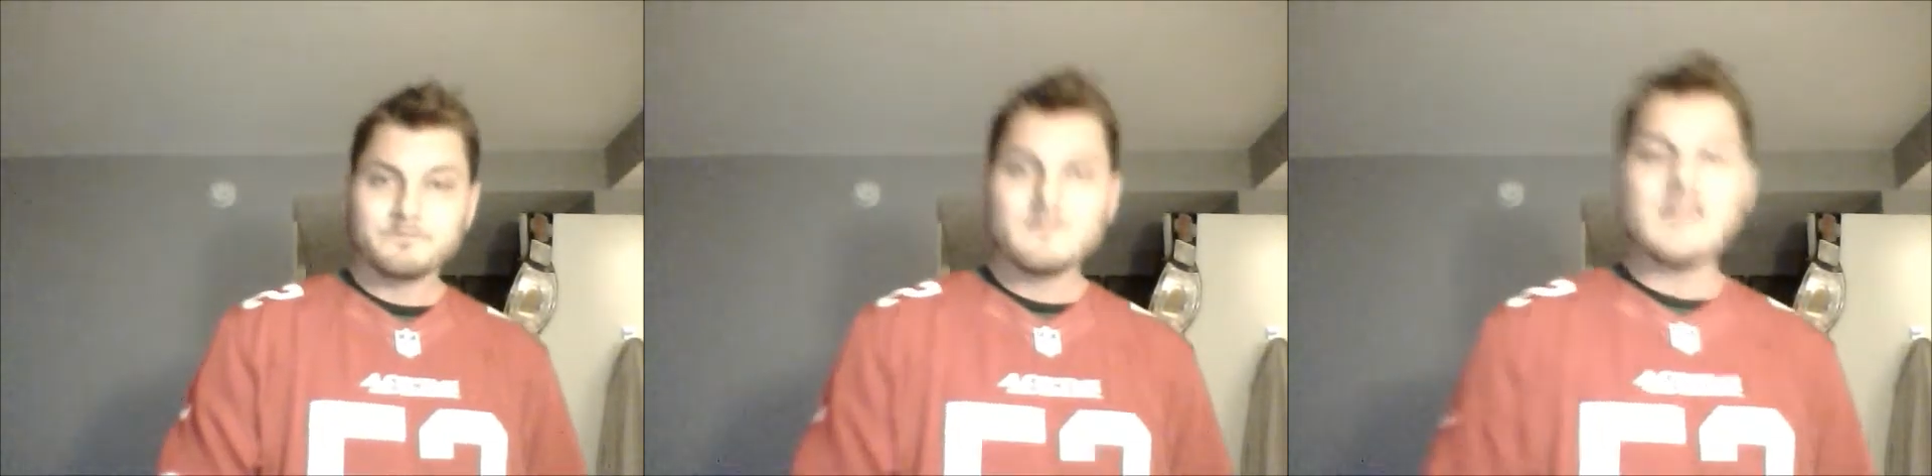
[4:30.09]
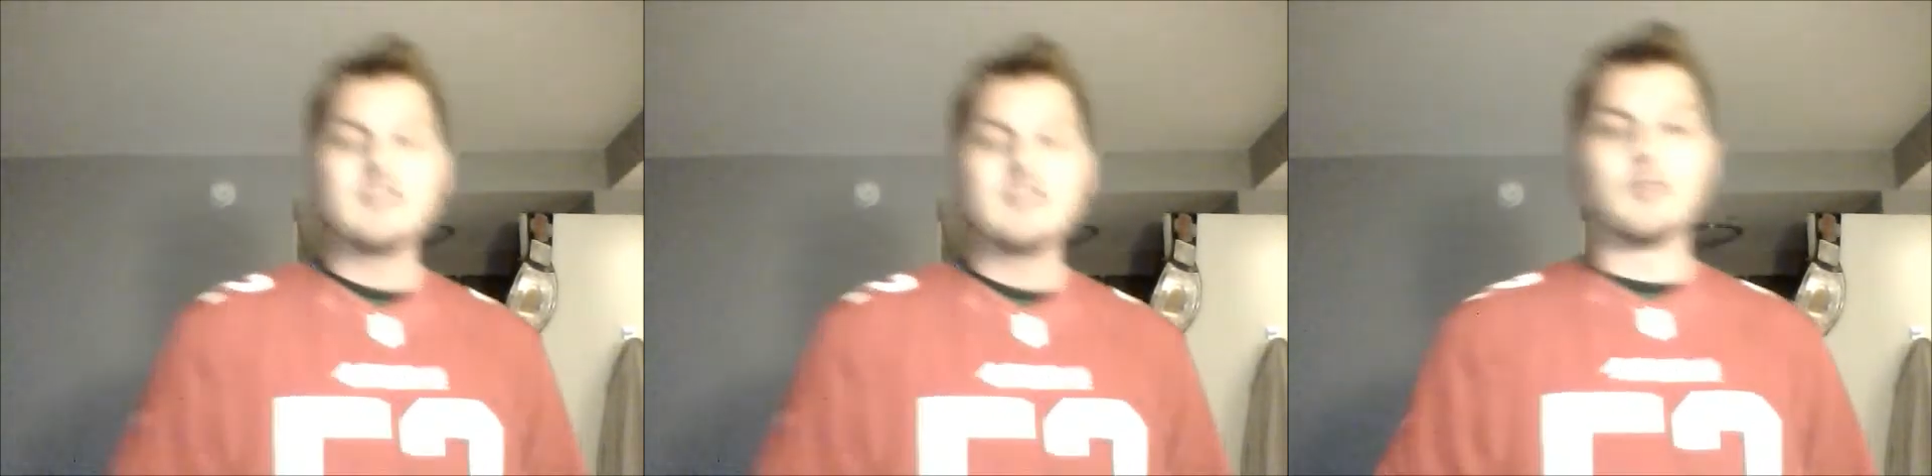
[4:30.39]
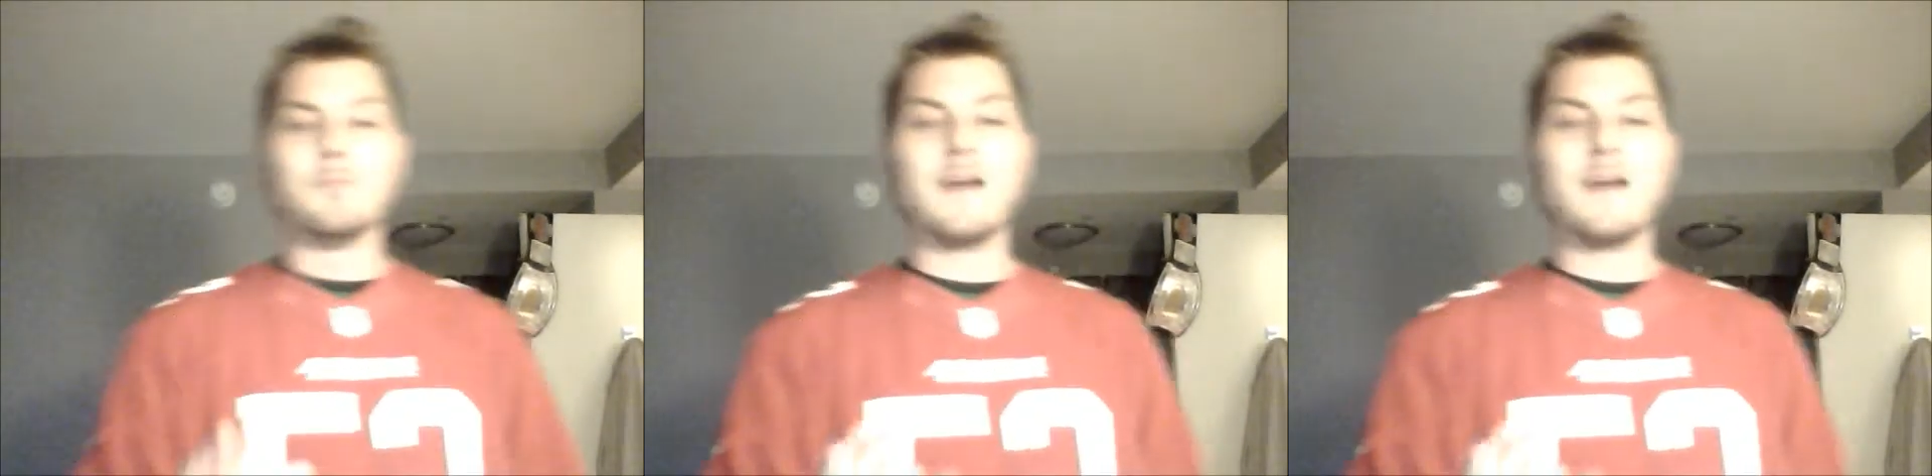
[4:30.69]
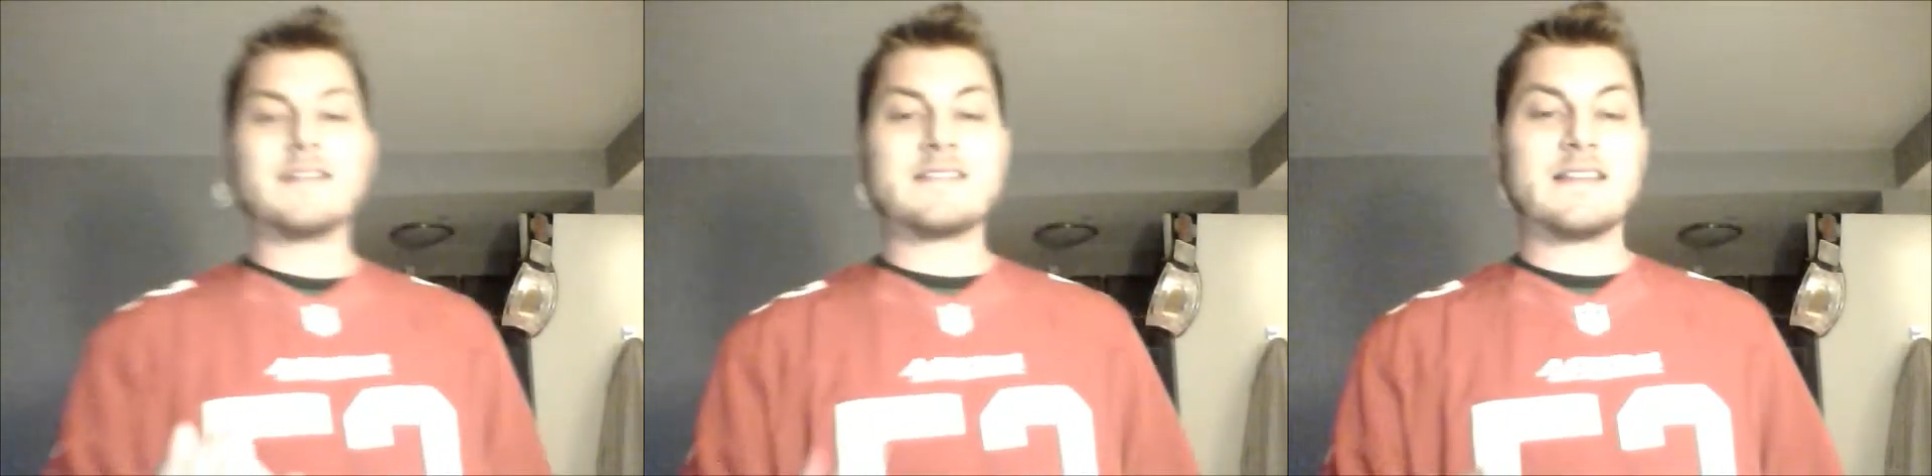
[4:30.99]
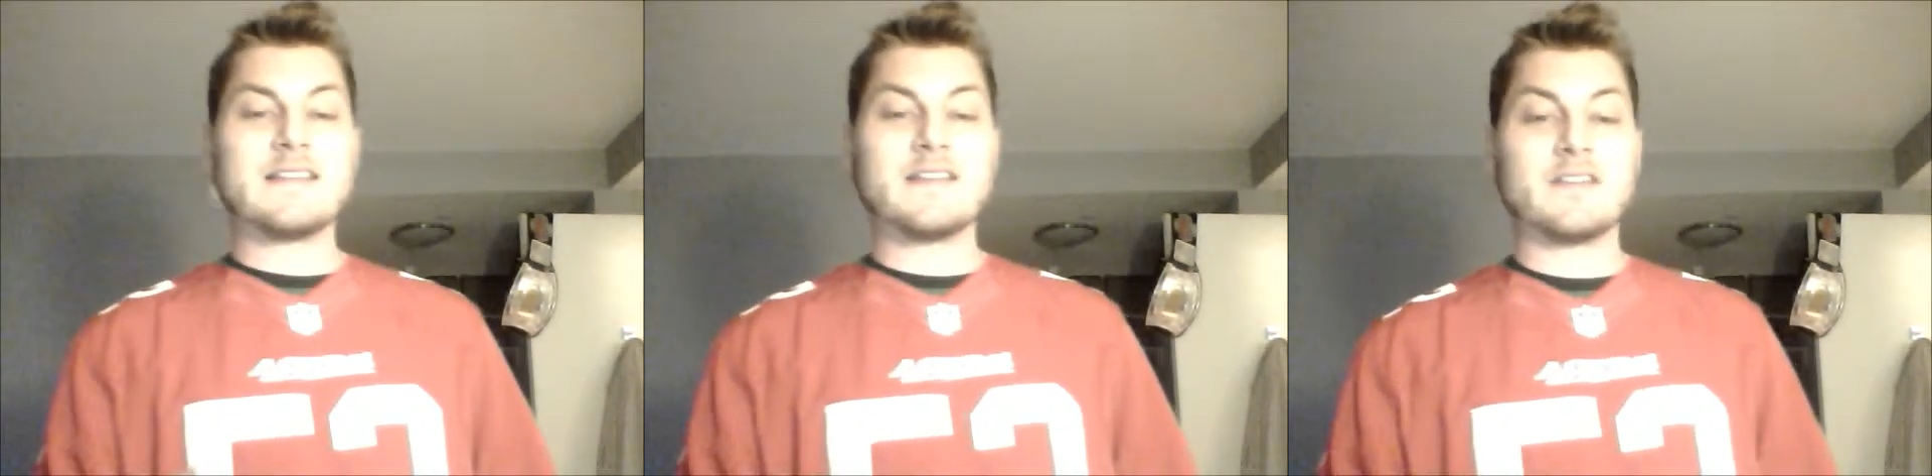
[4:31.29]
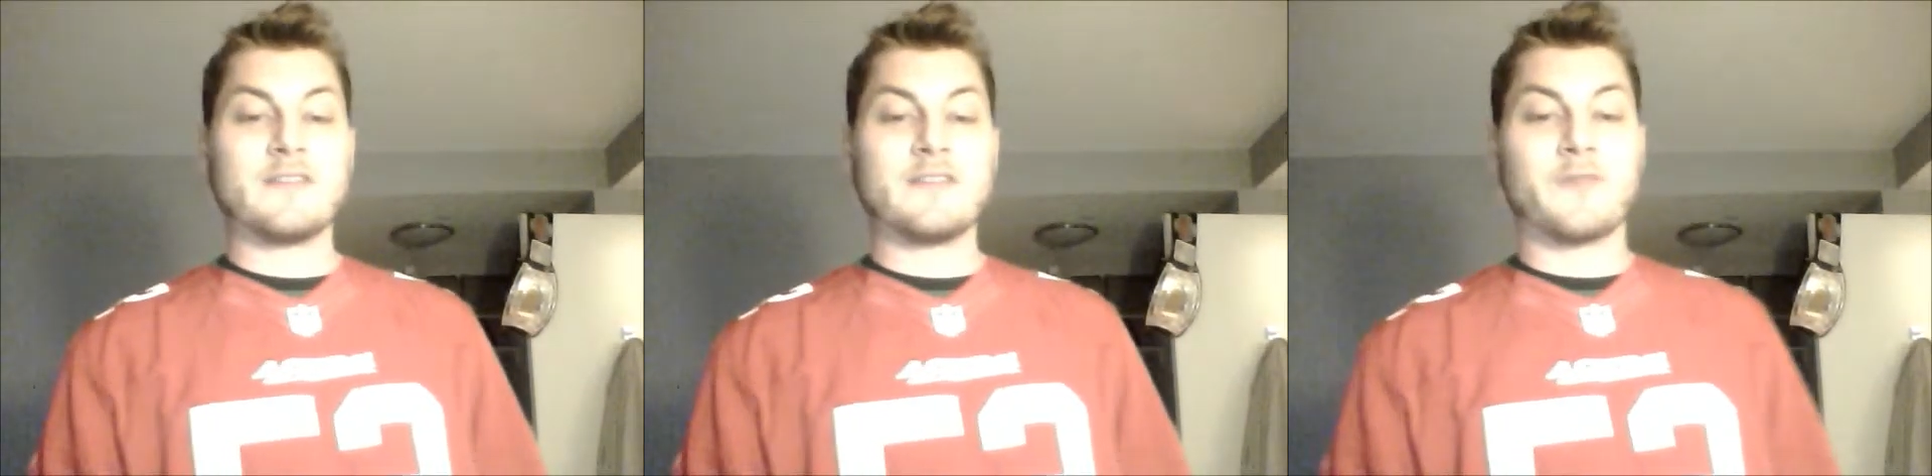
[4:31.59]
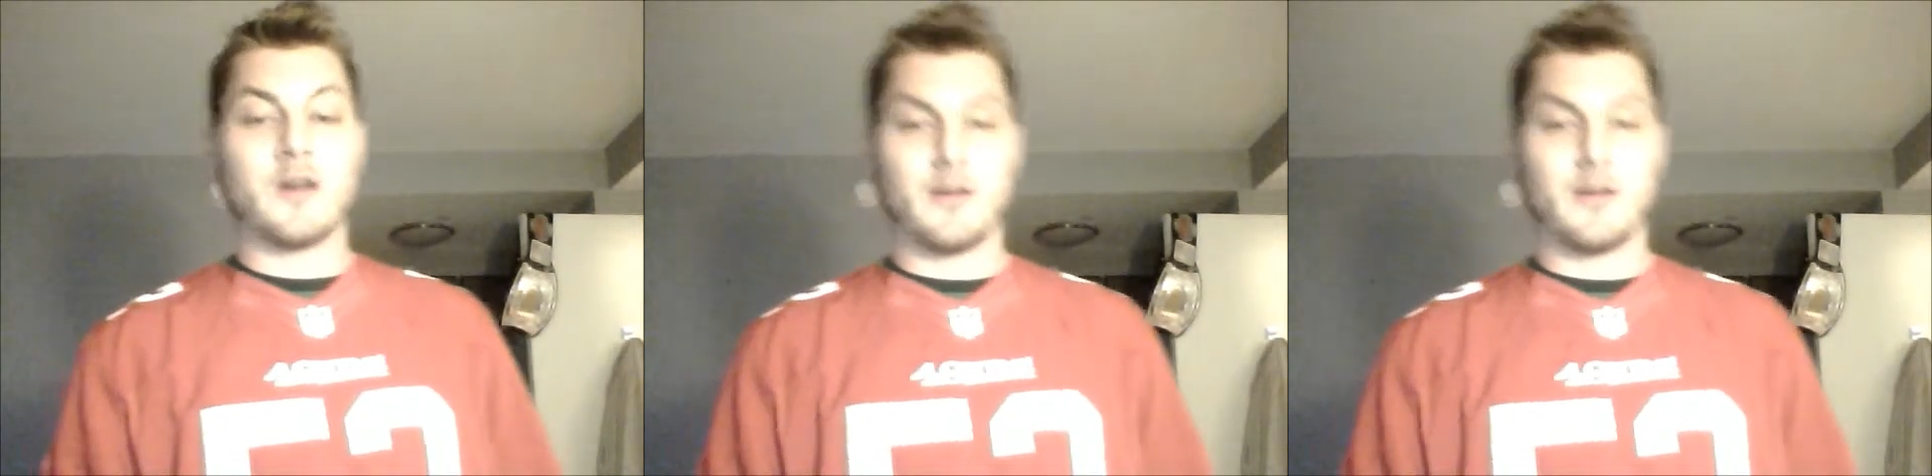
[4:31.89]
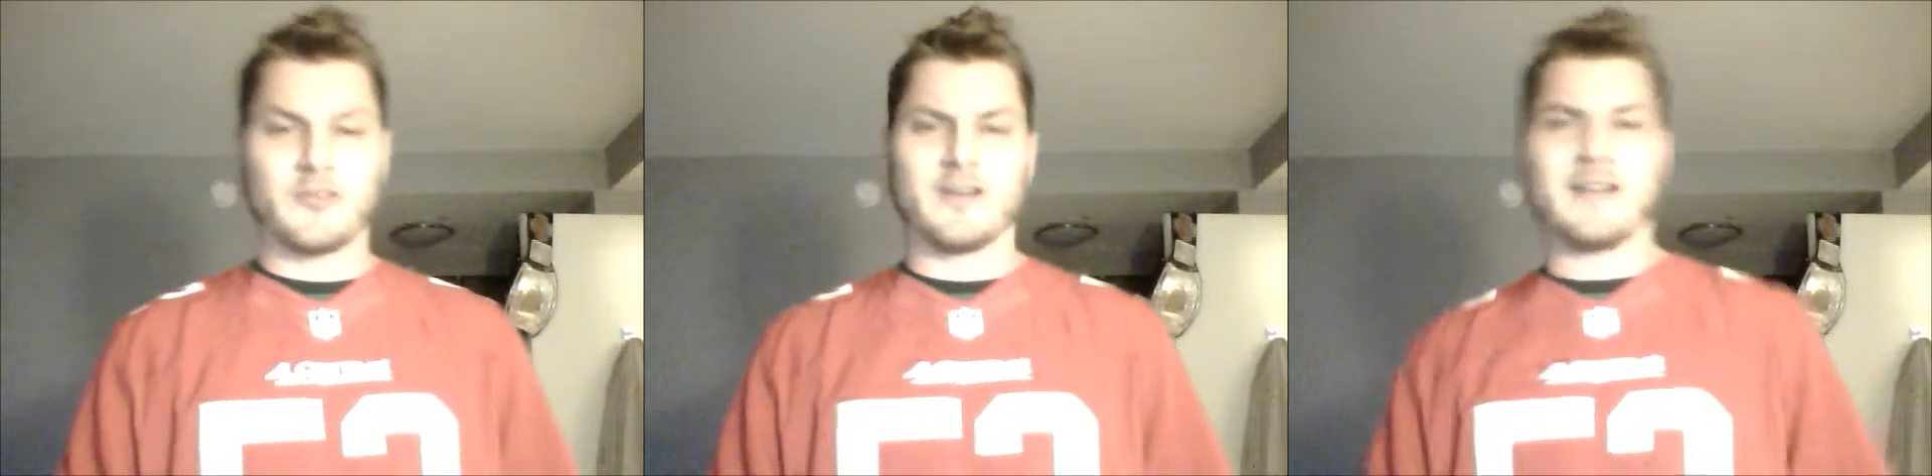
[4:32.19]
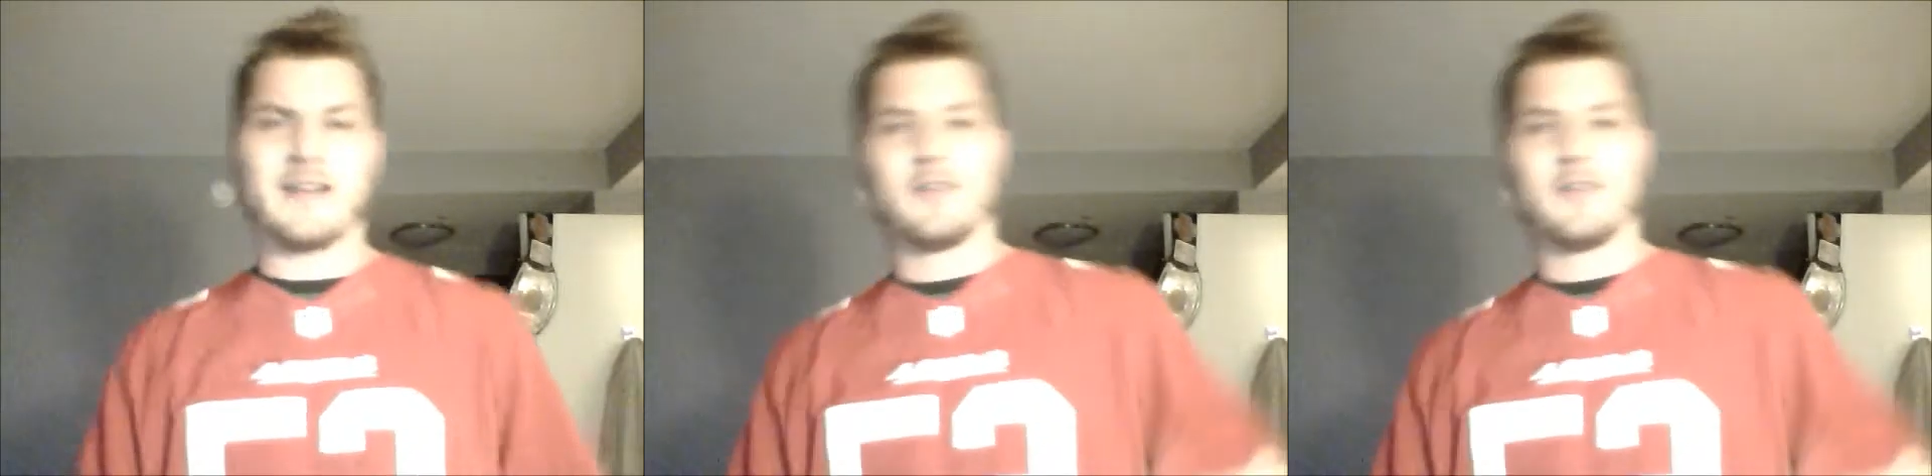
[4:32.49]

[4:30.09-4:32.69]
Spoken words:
you might see their defense. I'm sorry, not the new